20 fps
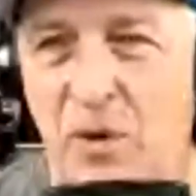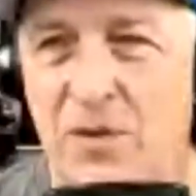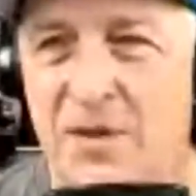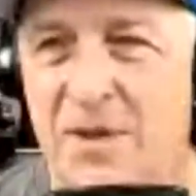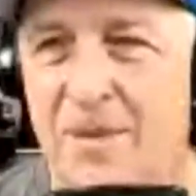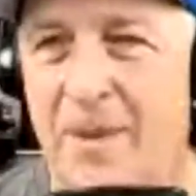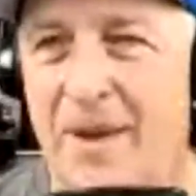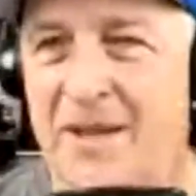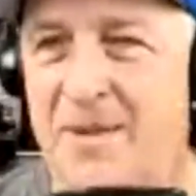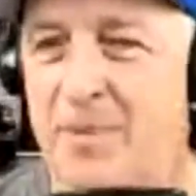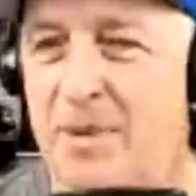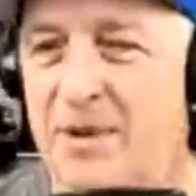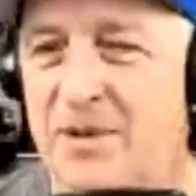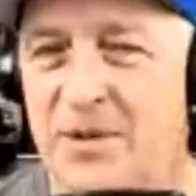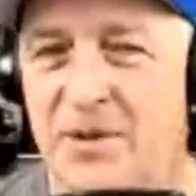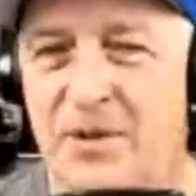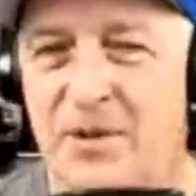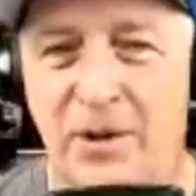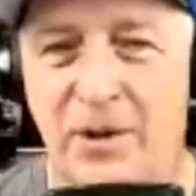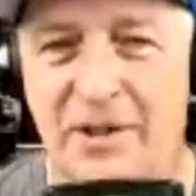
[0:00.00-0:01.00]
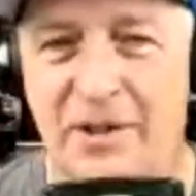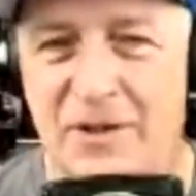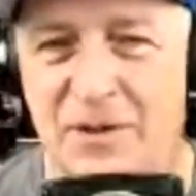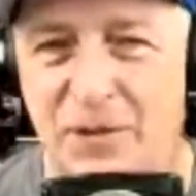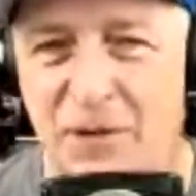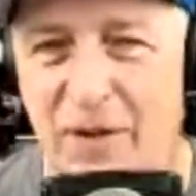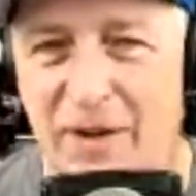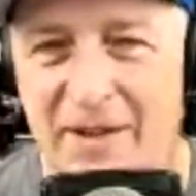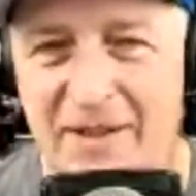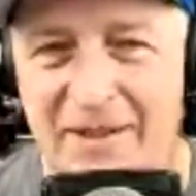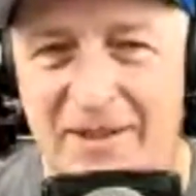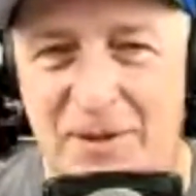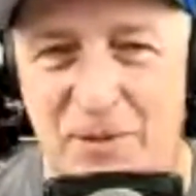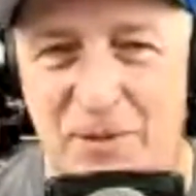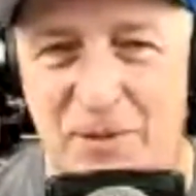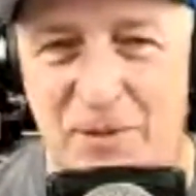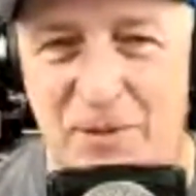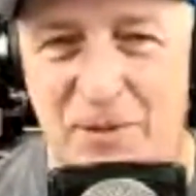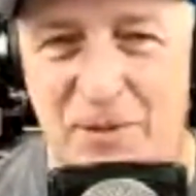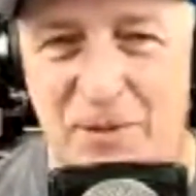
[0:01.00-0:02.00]
most of my experience in New York, as funny
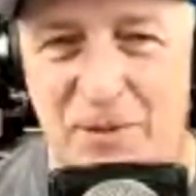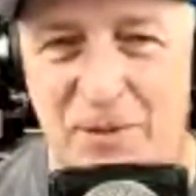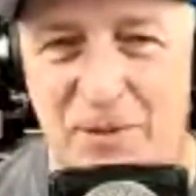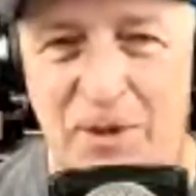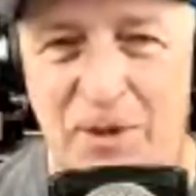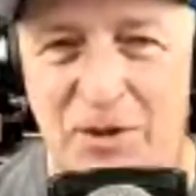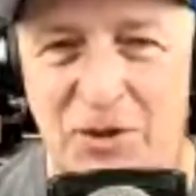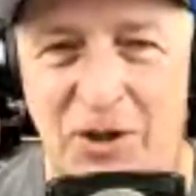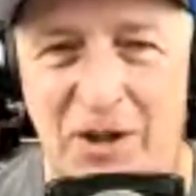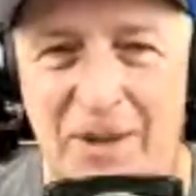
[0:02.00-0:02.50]
as with Jamie.